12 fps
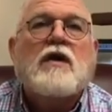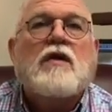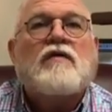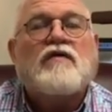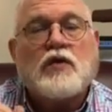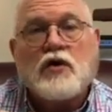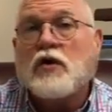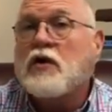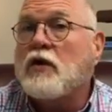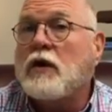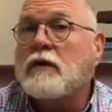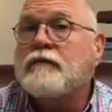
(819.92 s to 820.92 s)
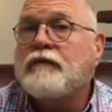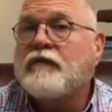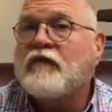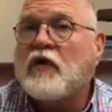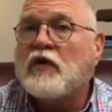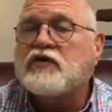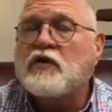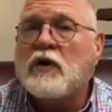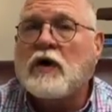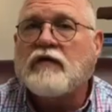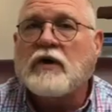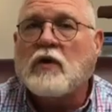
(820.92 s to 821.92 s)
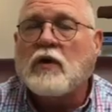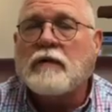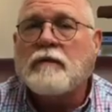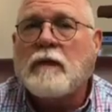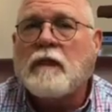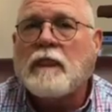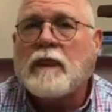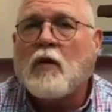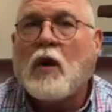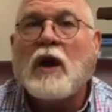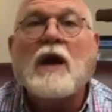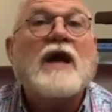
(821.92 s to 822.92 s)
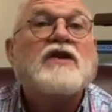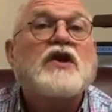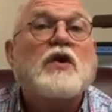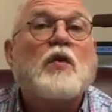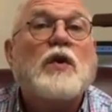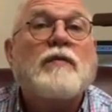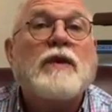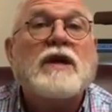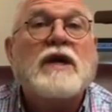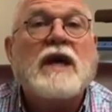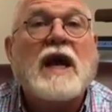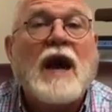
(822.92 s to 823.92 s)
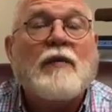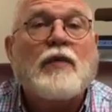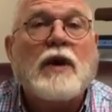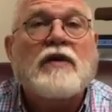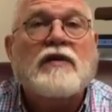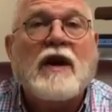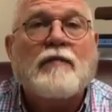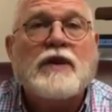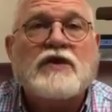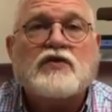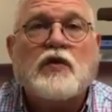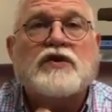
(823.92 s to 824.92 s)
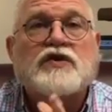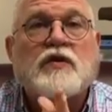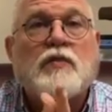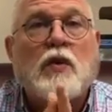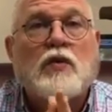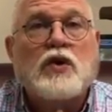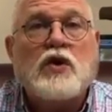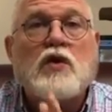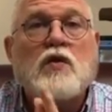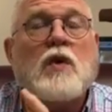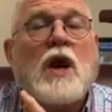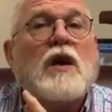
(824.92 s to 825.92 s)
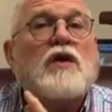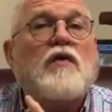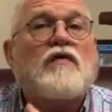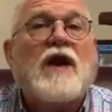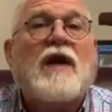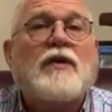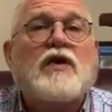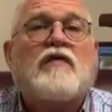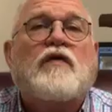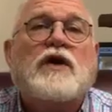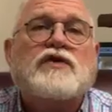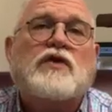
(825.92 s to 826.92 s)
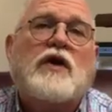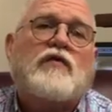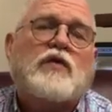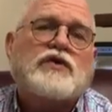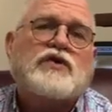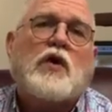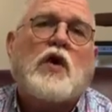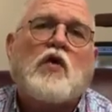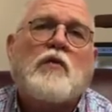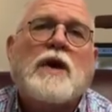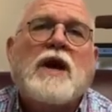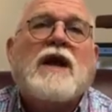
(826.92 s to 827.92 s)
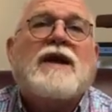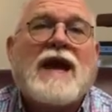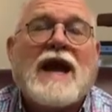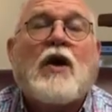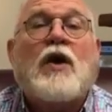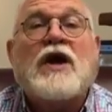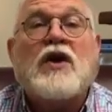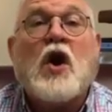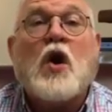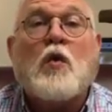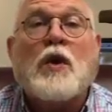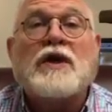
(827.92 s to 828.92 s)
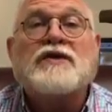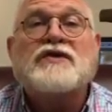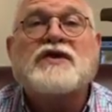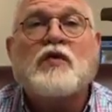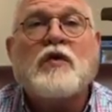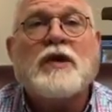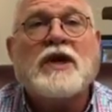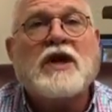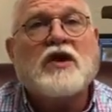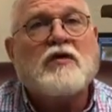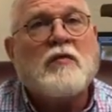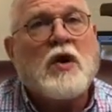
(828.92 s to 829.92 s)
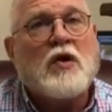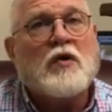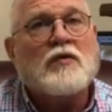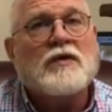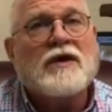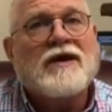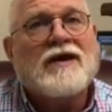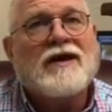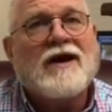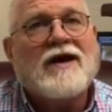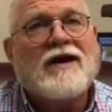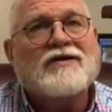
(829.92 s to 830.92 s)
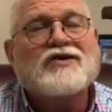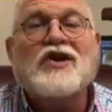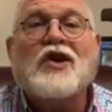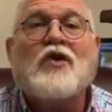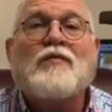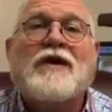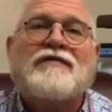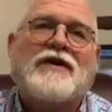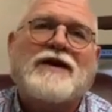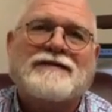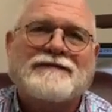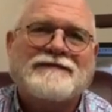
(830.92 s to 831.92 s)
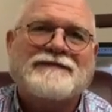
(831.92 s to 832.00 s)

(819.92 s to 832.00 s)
for your good, for those who love the Lord. Well, until we meet again, I pray that that peace rests upon you, your family, your friends, your loved ones, your home, now and always. Till we meet again tomorrow, shalom, my friend.